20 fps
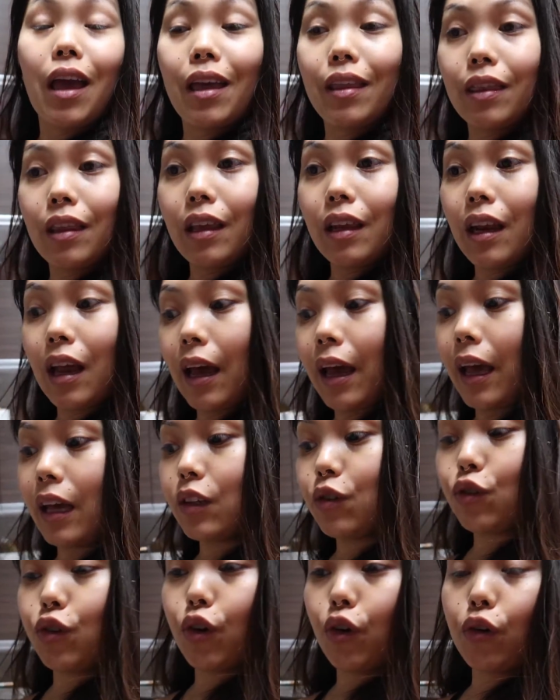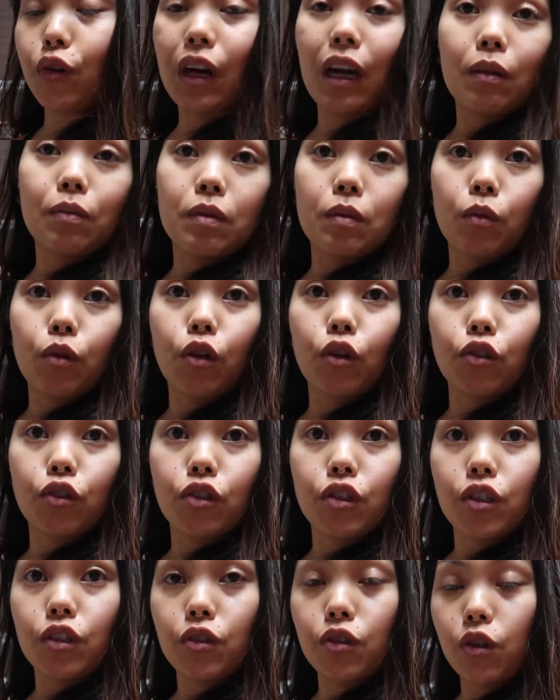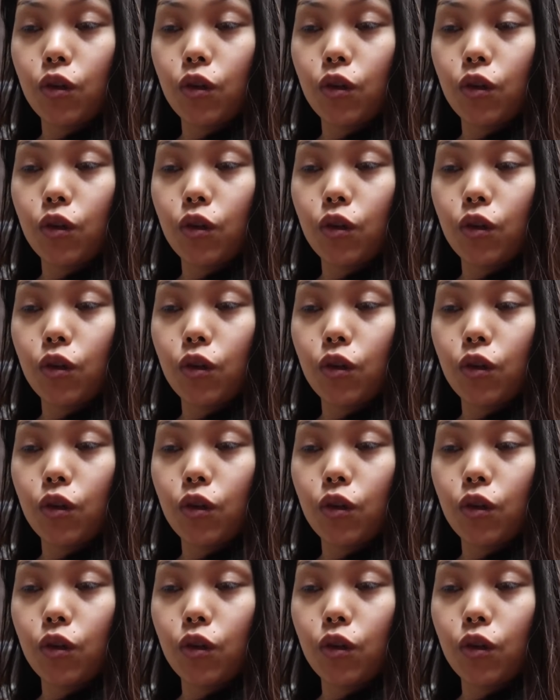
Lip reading: and then I had to go grab some groceries